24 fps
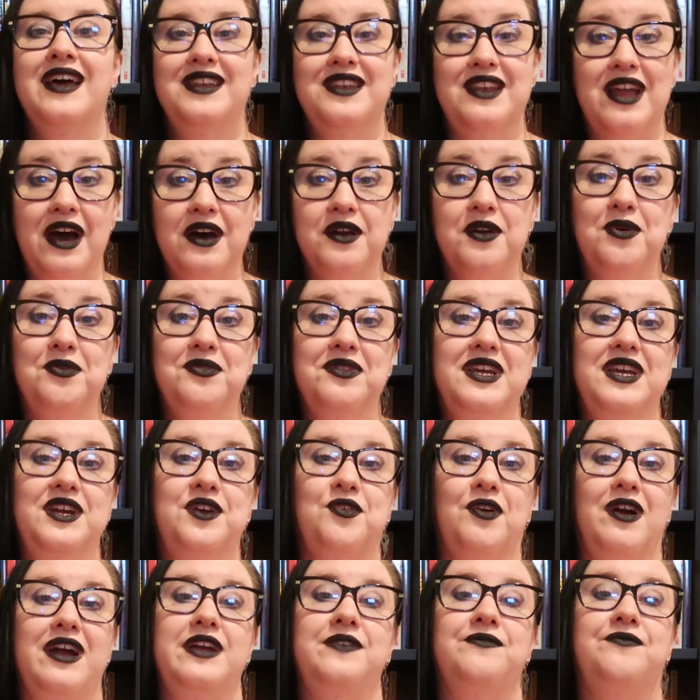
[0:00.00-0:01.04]
not only
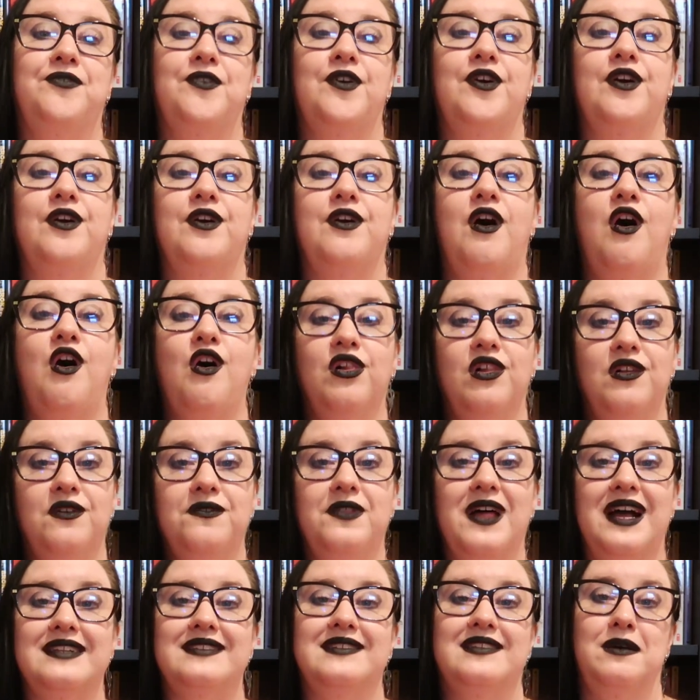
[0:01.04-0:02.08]
great for all
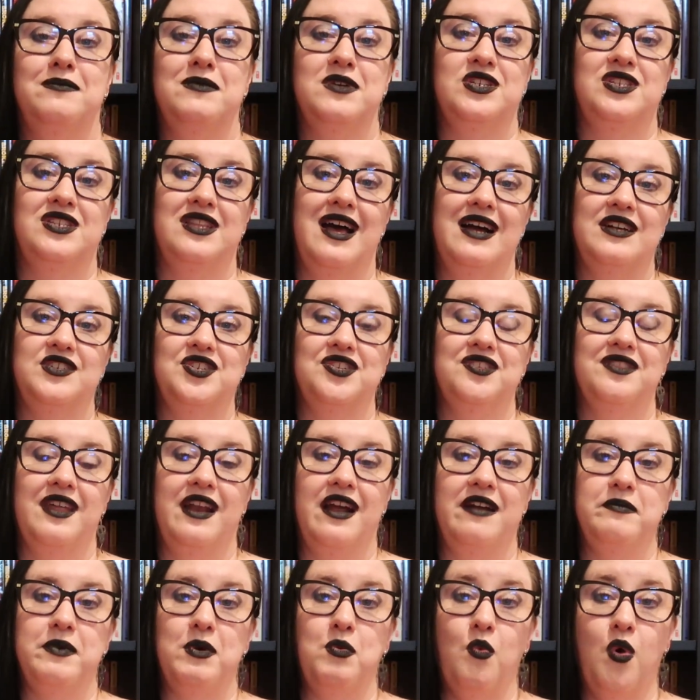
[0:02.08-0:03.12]
of that summer slasher
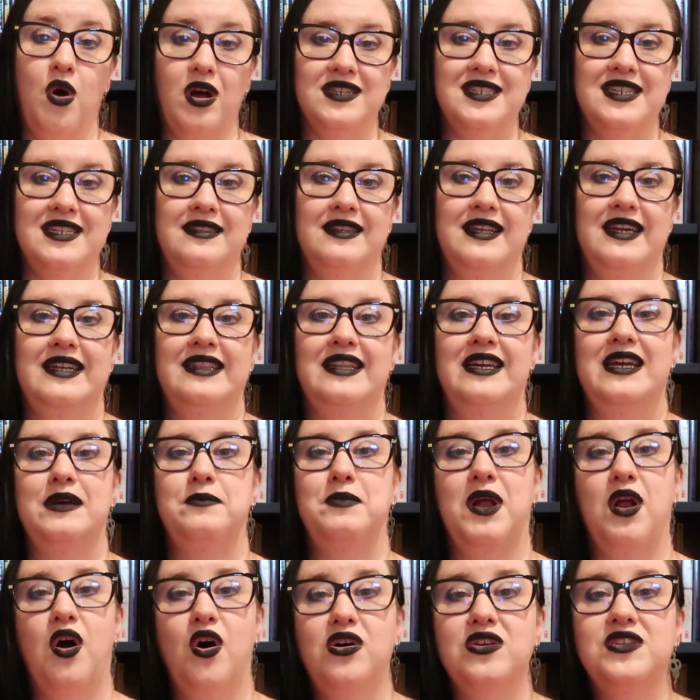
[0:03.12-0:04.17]
that I've been wanting lately
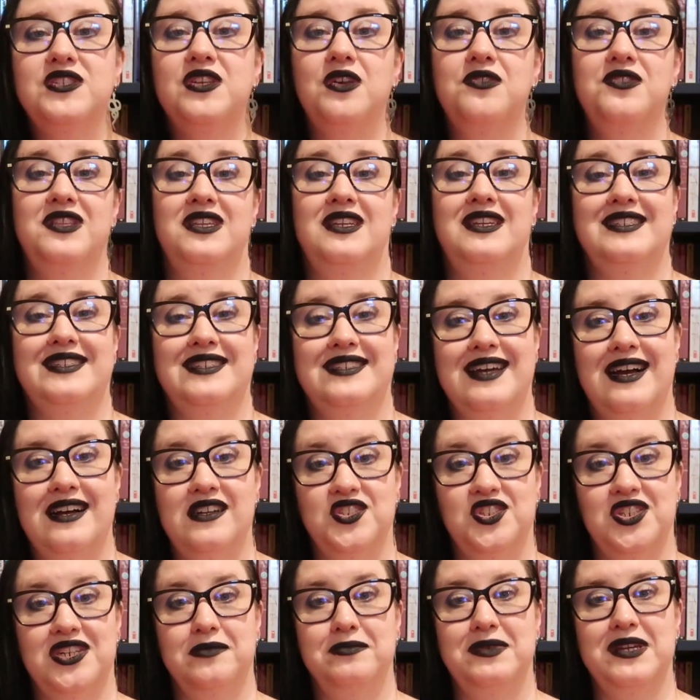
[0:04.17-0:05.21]
but also the
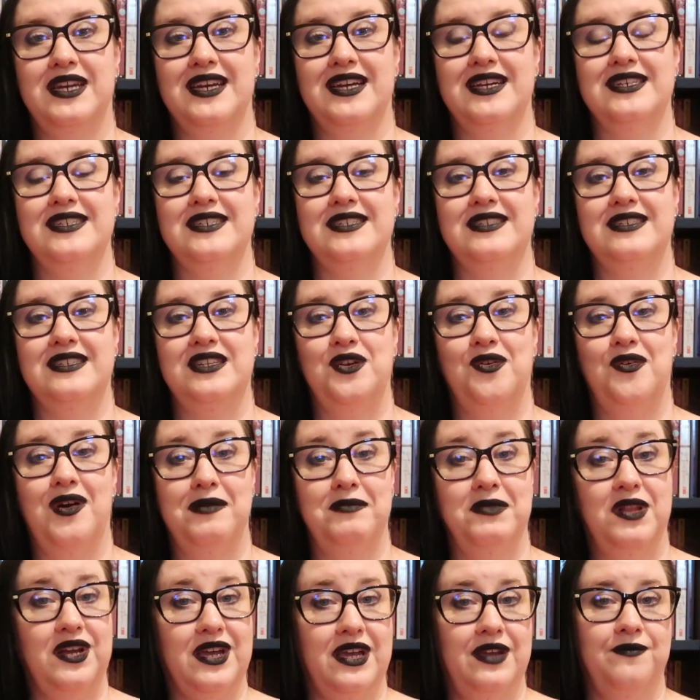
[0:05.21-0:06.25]
nostalgia because you know
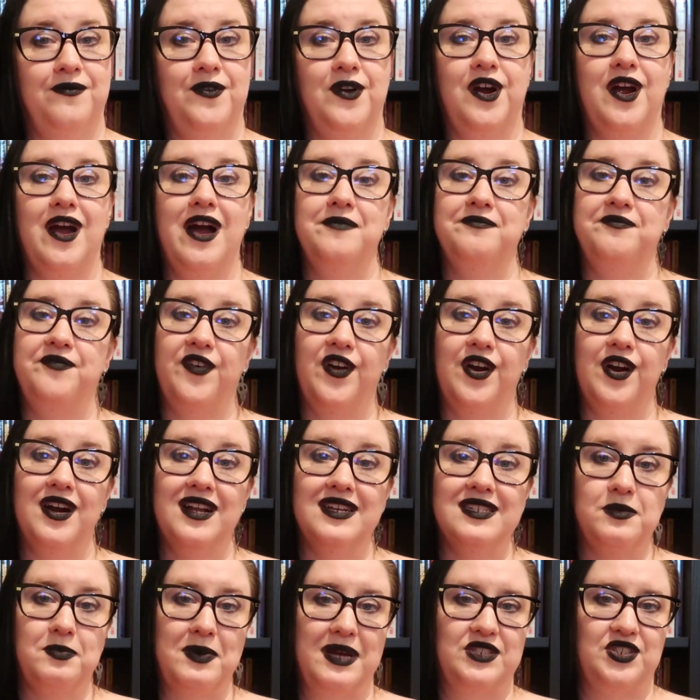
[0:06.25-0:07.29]
I'm looking for comfort
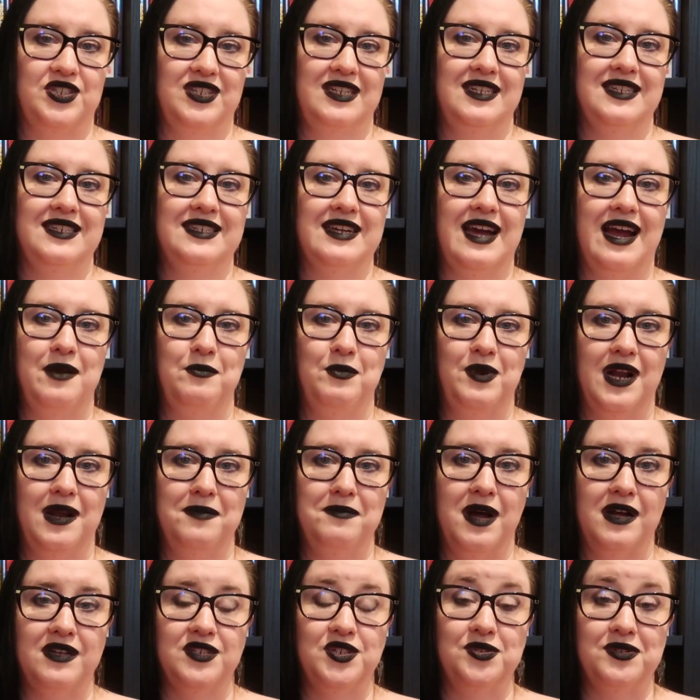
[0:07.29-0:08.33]
especially in a time when
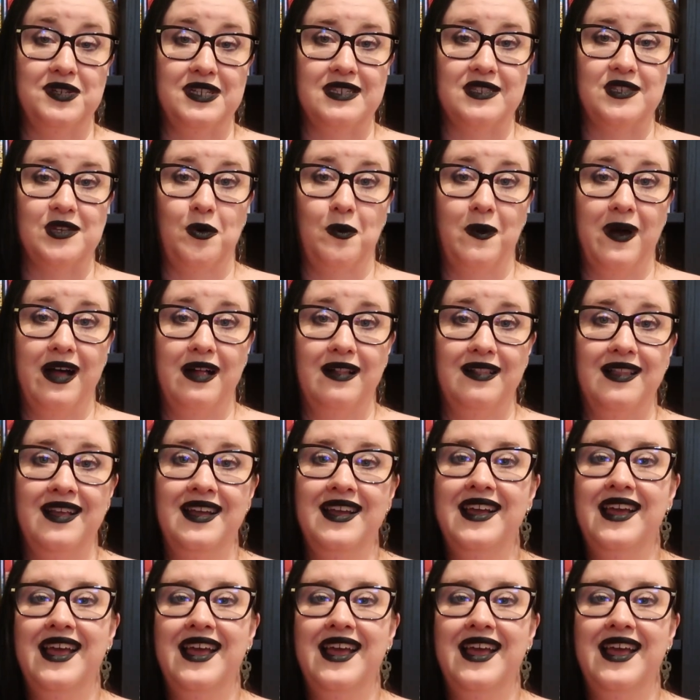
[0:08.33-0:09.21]
I'm not doing so well